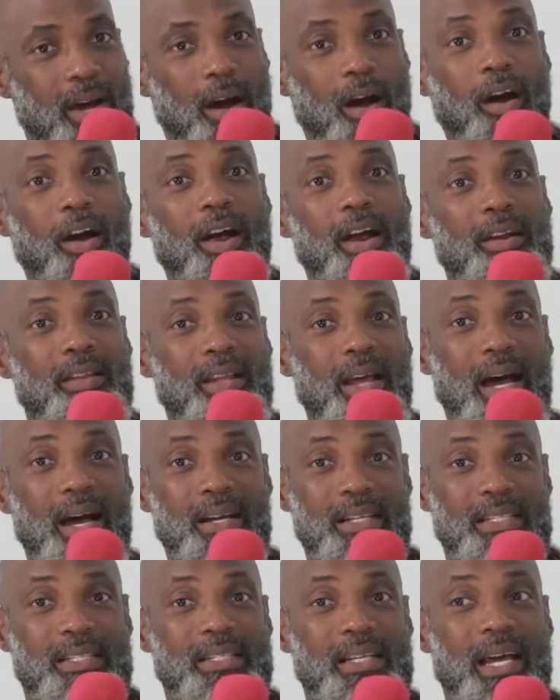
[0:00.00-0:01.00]
or it
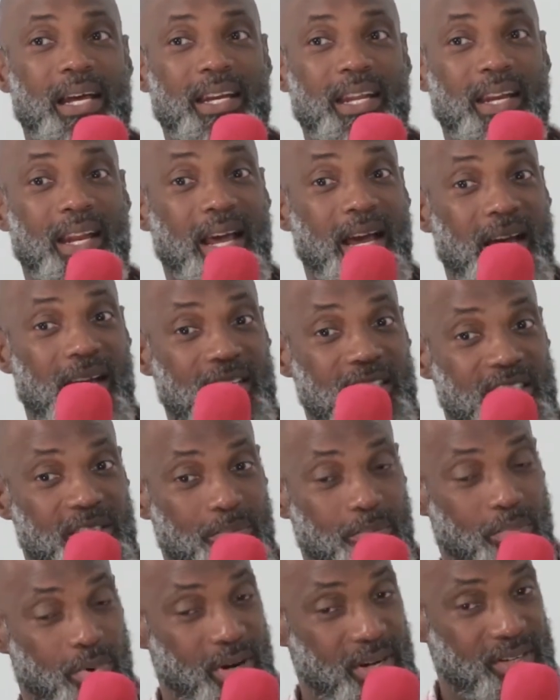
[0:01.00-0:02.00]
has an
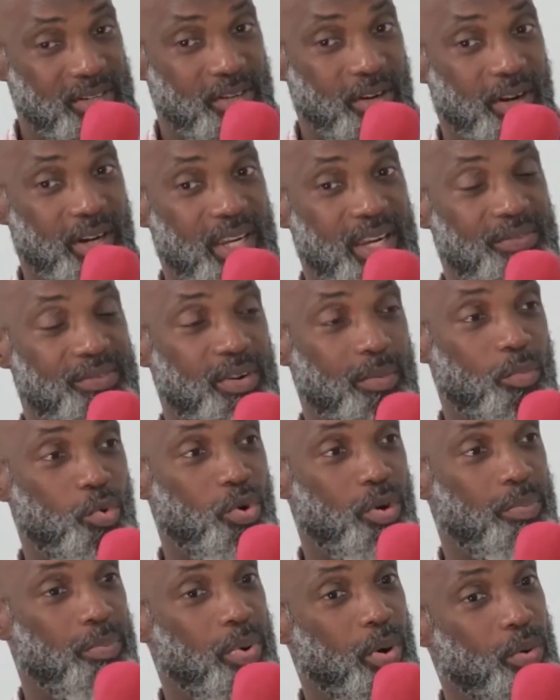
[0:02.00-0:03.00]
enhanced breast or give you
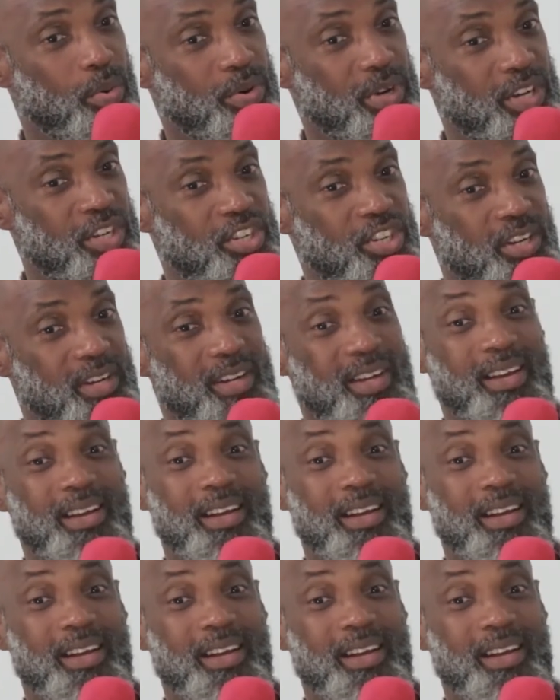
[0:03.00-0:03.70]
more poundage,